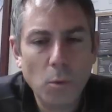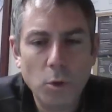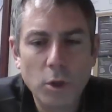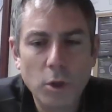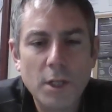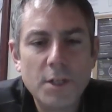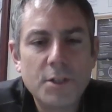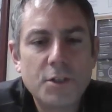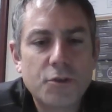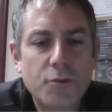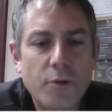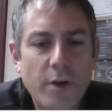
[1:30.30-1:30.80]

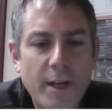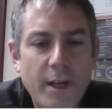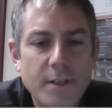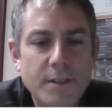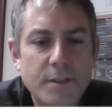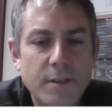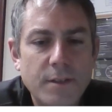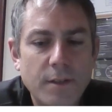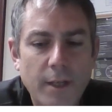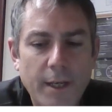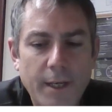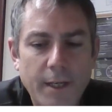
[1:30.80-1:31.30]
Well, let's
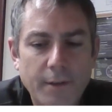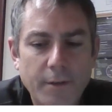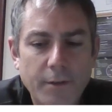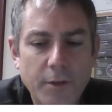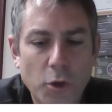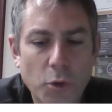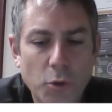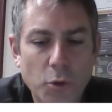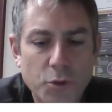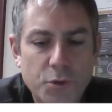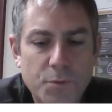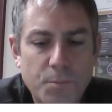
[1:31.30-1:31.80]
translate
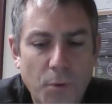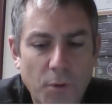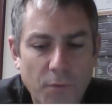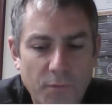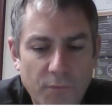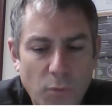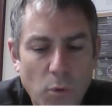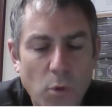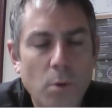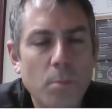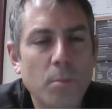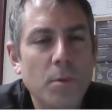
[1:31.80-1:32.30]
those
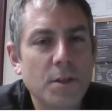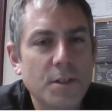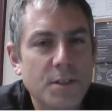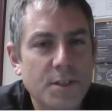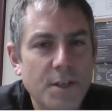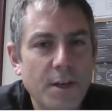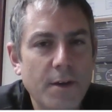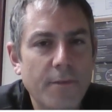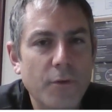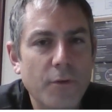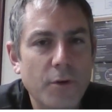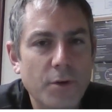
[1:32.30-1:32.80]
performance
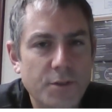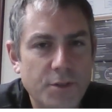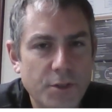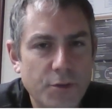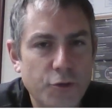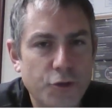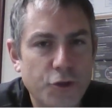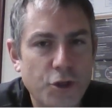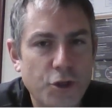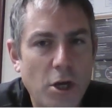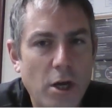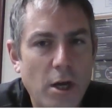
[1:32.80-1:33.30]

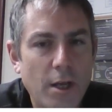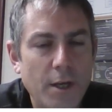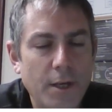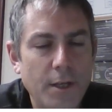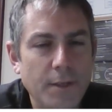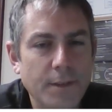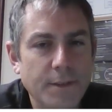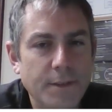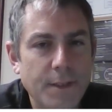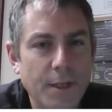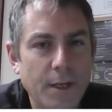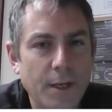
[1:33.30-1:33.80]
differences, John,
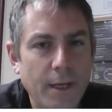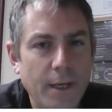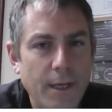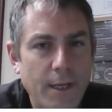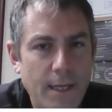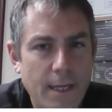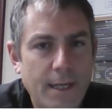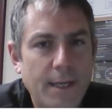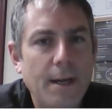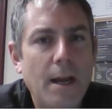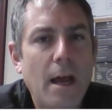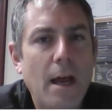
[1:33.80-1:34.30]
into
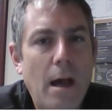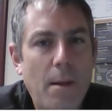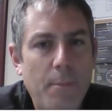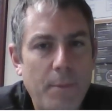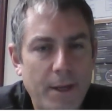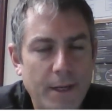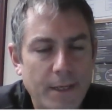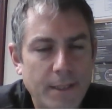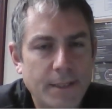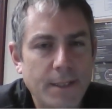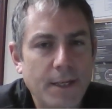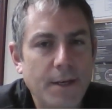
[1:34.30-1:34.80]

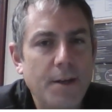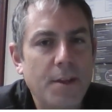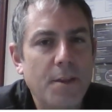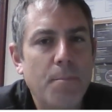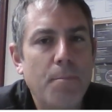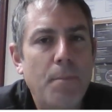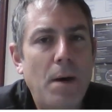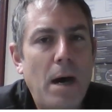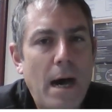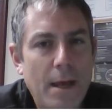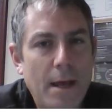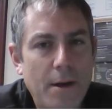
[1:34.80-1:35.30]
economics, into the
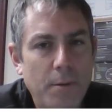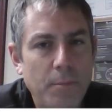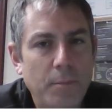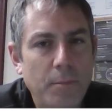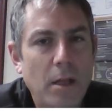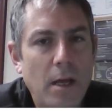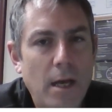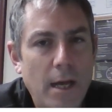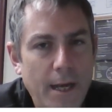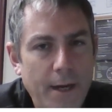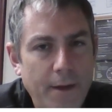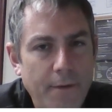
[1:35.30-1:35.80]
bottom
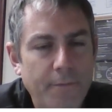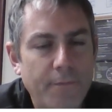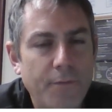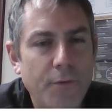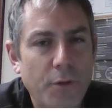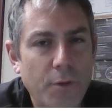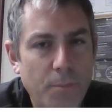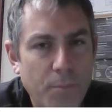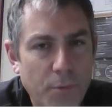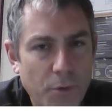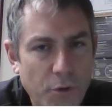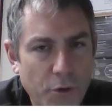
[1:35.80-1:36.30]
line
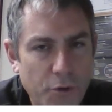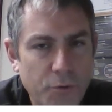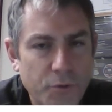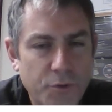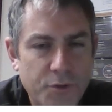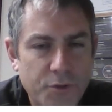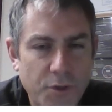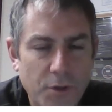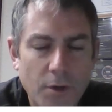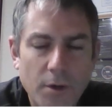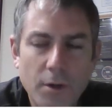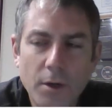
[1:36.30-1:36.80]
for the
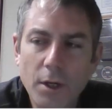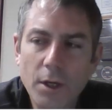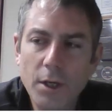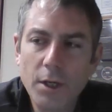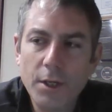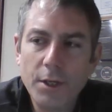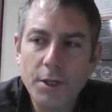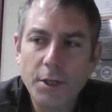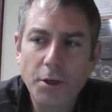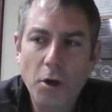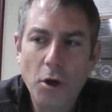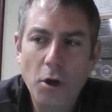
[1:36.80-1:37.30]
producer.
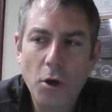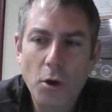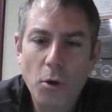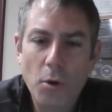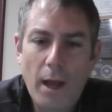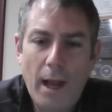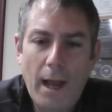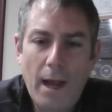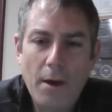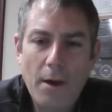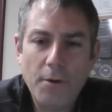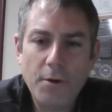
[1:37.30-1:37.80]
You
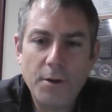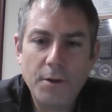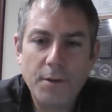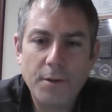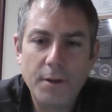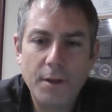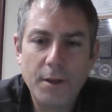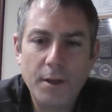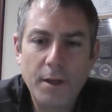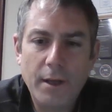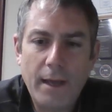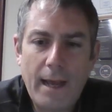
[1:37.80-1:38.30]
know, how did
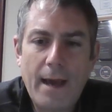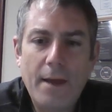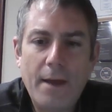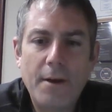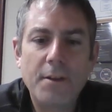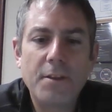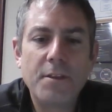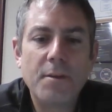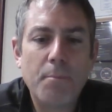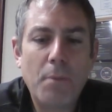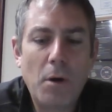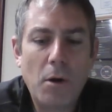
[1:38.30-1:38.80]
the
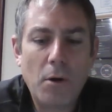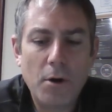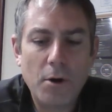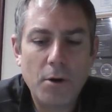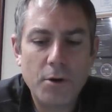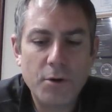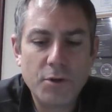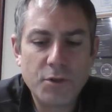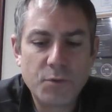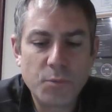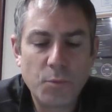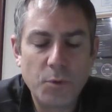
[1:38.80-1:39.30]
how did the
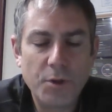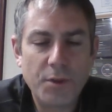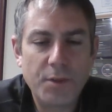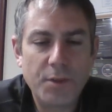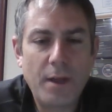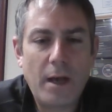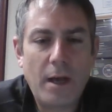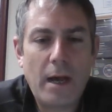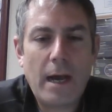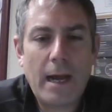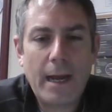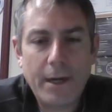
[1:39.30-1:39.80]
barns with
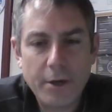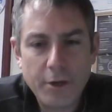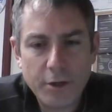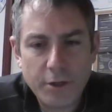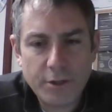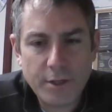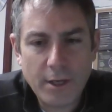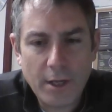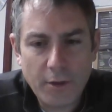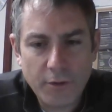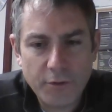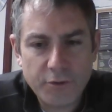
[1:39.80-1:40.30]
the
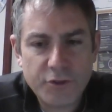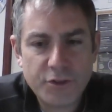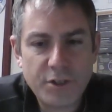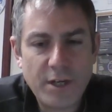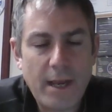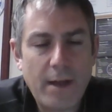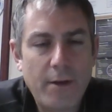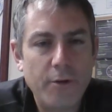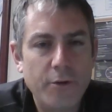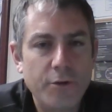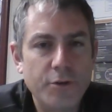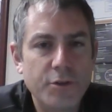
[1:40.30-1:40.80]
higher health
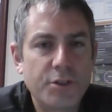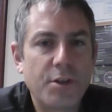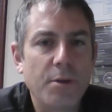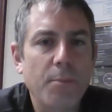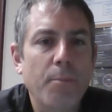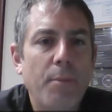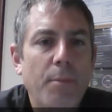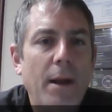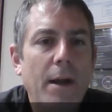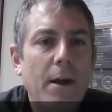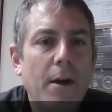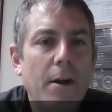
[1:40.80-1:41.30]
challenge
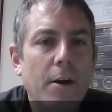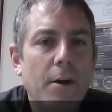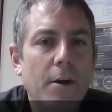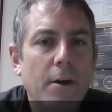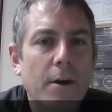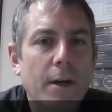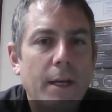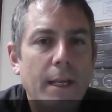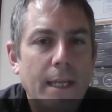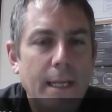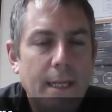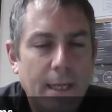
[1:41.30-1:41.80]

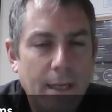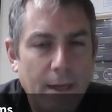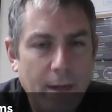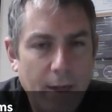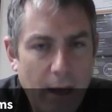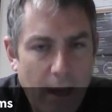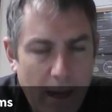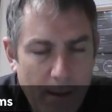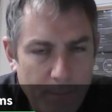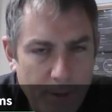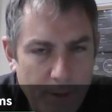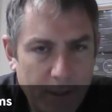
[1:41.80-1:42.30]
compare
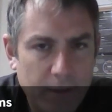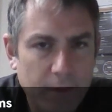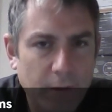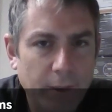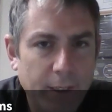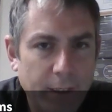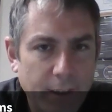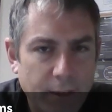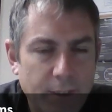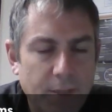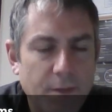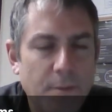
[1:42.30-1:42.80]

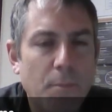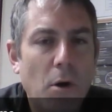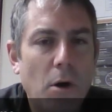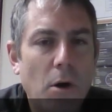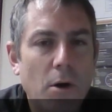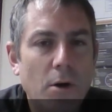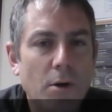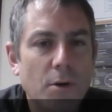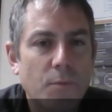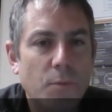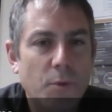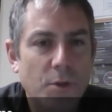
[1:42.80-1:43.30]
economically to the
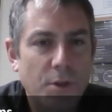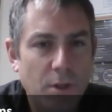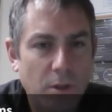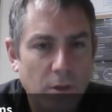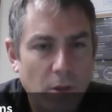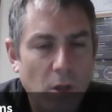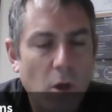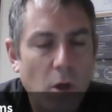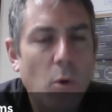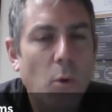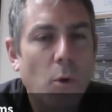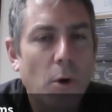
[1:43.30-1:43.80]
barn with the
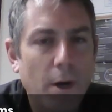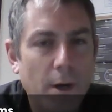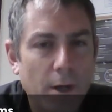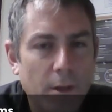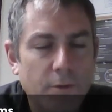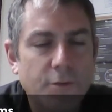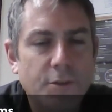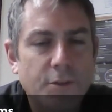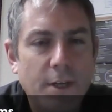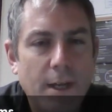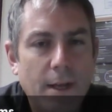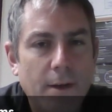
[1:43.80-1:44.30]
lower
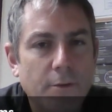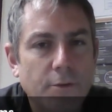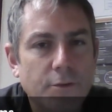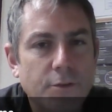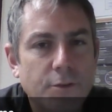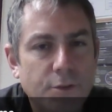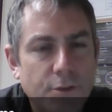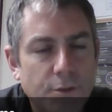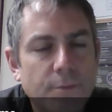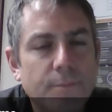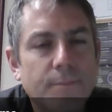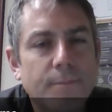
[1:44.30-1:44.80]
health
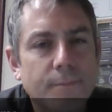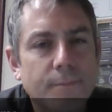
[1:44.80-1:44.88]
challenge?